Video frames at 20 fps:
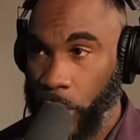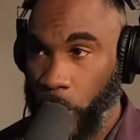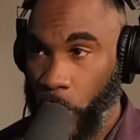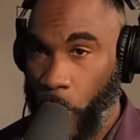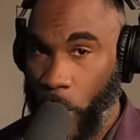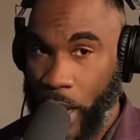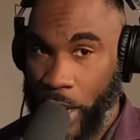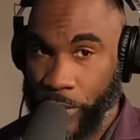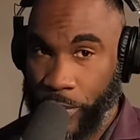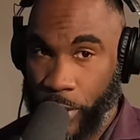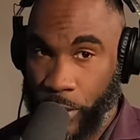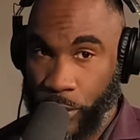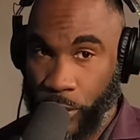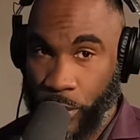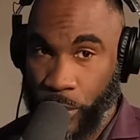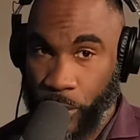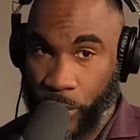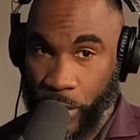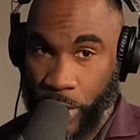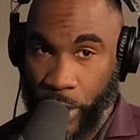where they're
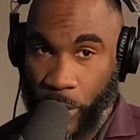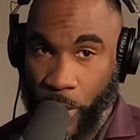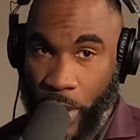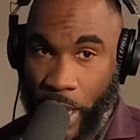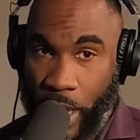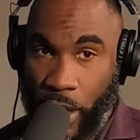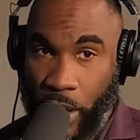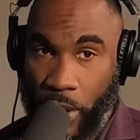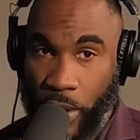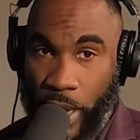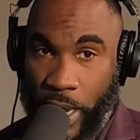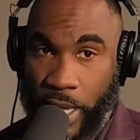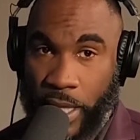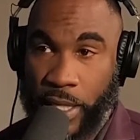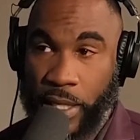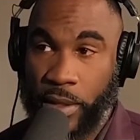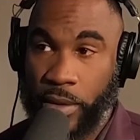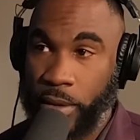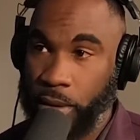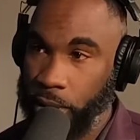doing really well.
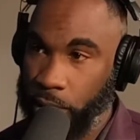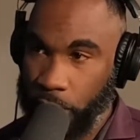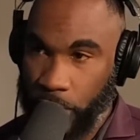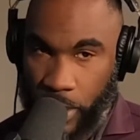And